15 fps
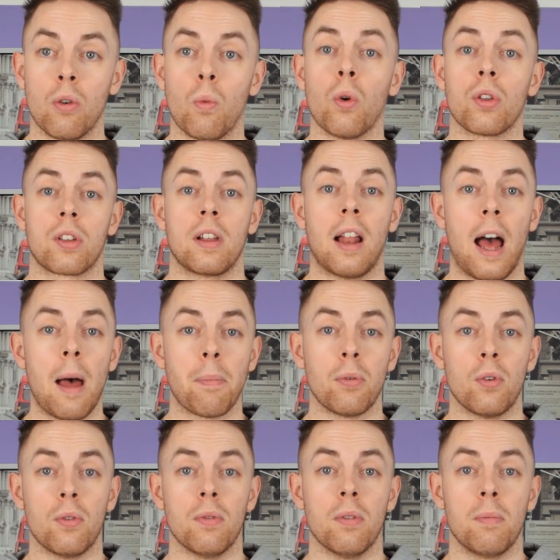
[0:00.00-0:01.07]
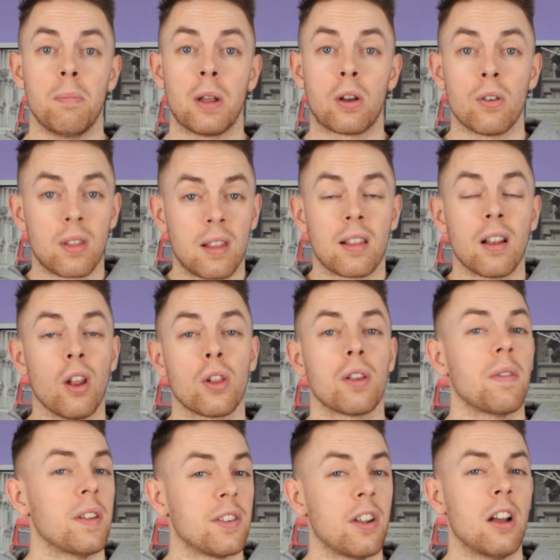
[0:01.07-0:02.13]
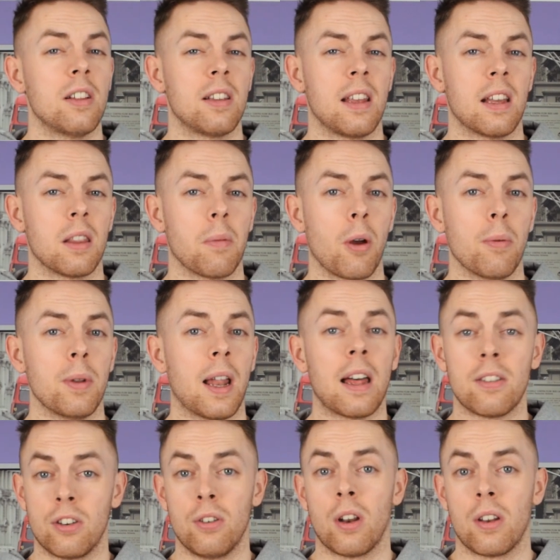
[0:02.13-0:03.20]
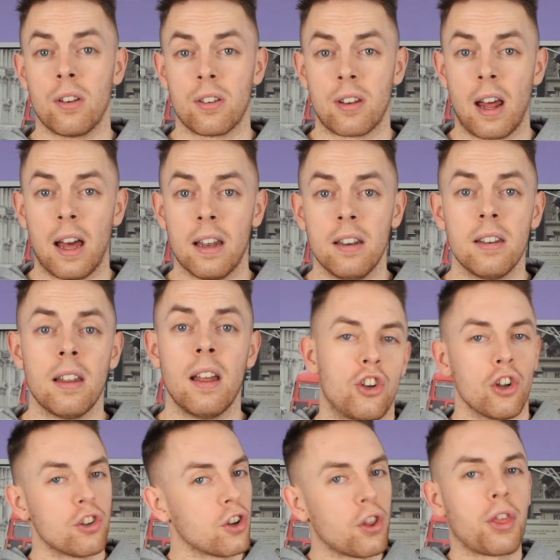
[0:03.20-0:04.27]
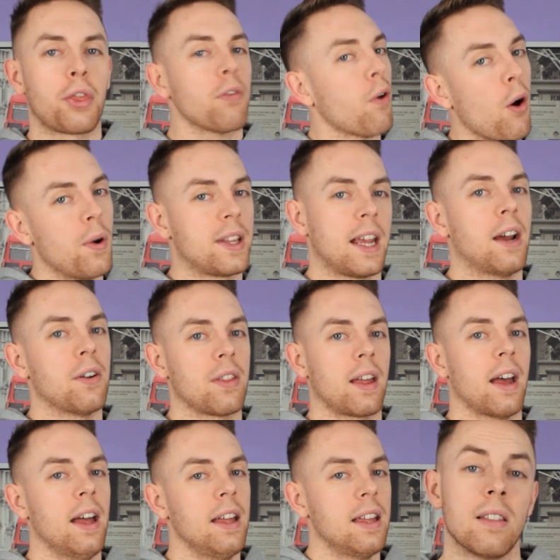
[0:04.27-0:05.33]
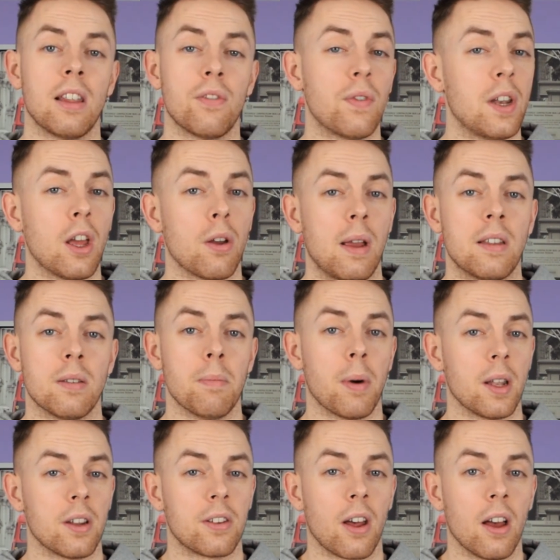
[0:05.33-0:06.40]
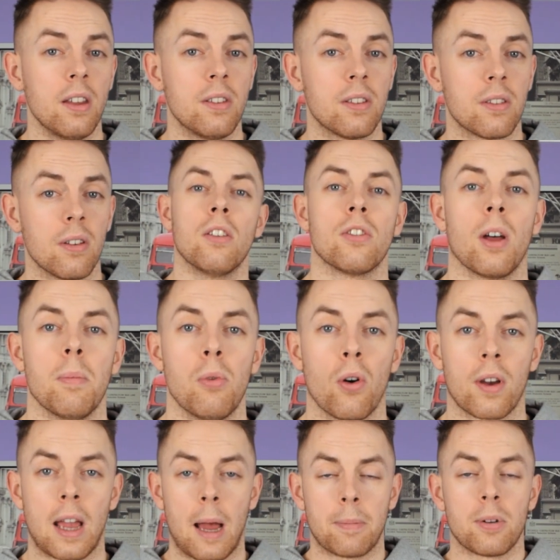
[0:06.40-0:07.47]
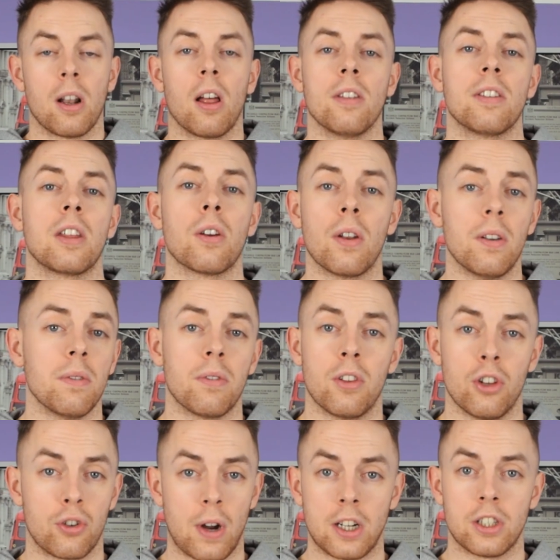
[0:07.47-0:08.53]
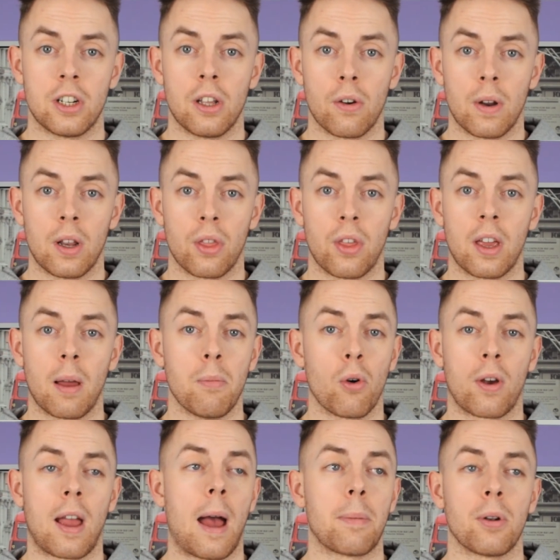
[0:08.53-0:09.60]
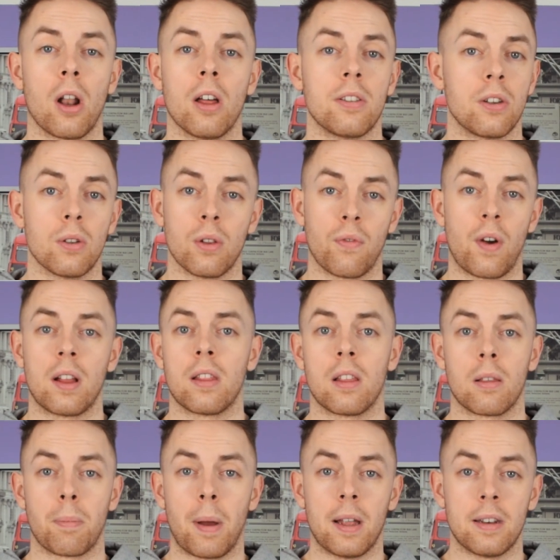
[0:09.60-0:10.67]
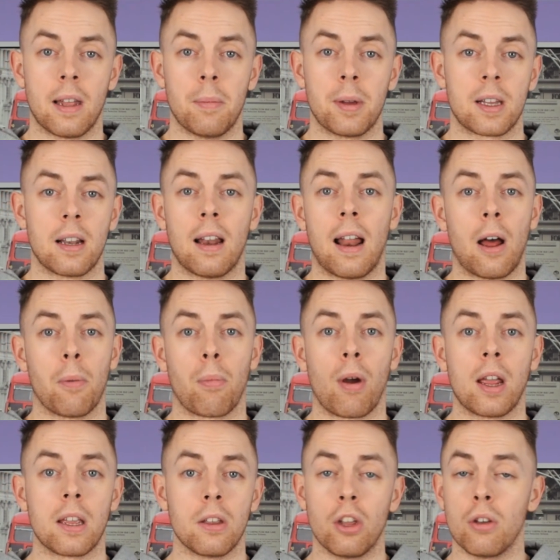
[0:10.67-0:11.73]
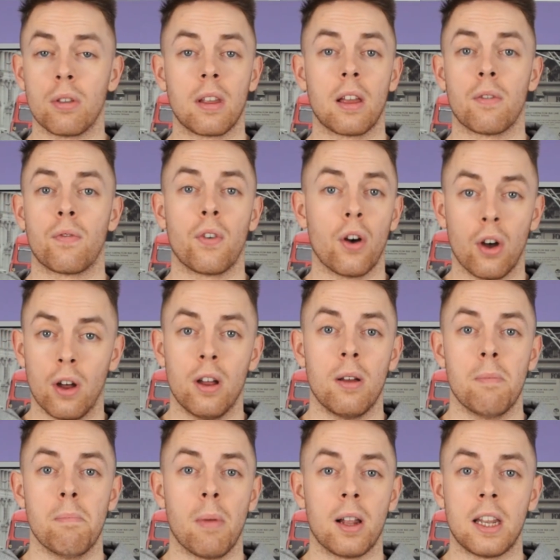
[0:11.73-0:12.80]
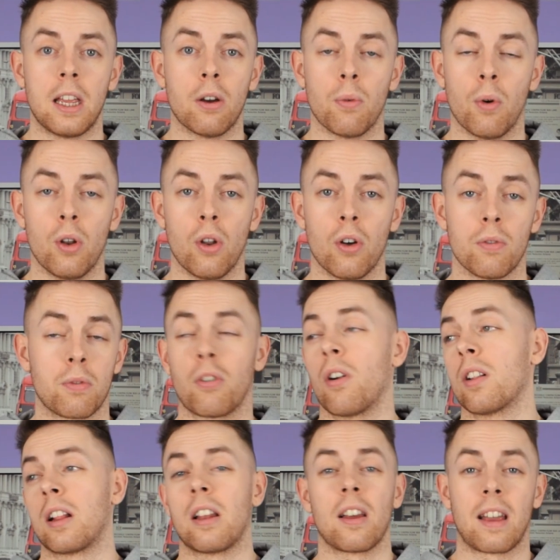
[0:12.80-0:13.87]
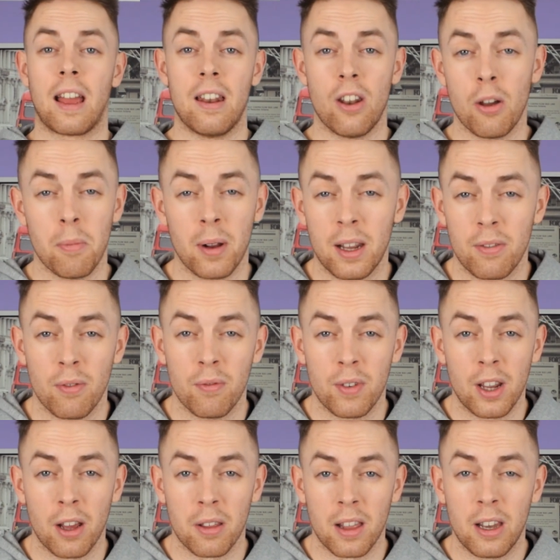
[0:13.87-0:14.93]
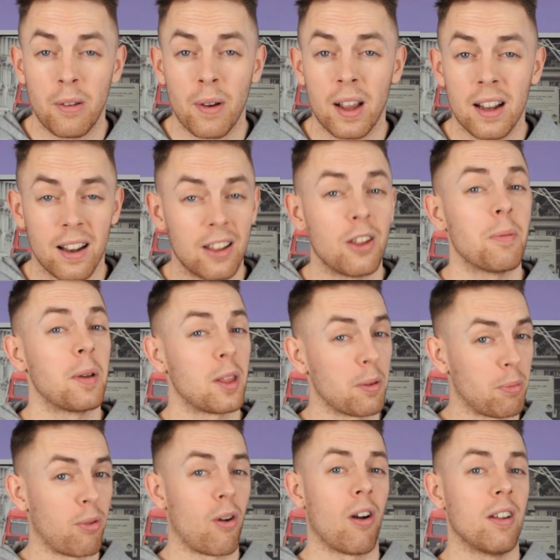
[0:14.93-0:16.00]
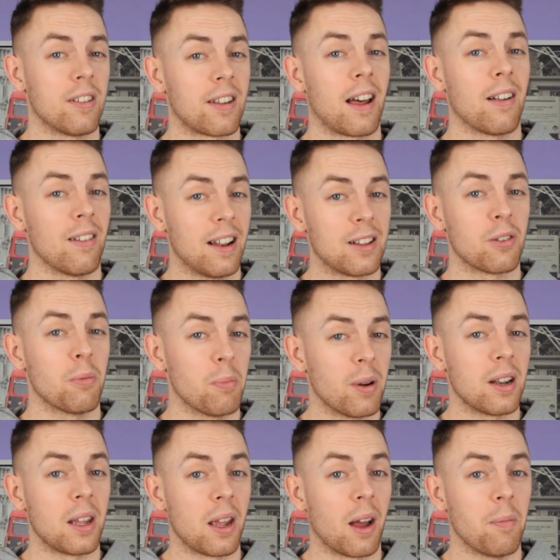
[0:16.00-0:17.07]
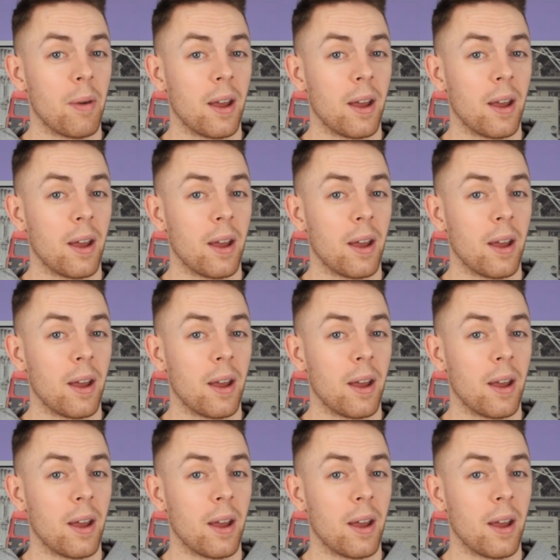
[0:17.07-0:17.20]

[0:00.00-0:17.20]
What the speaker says: what's going to happen, because there's a lot of uncertainty at the moment, as you'd understand. Just to throw it out there, this video isn't monetized, so I'm not capitalizing on the tragedy or anything. I'm not capitalizing on the fact that there's a pandemic and an outbreak, using it for money or whatnot. Granted, I get no money from videos anyway. Like, you'd be surprised how little money I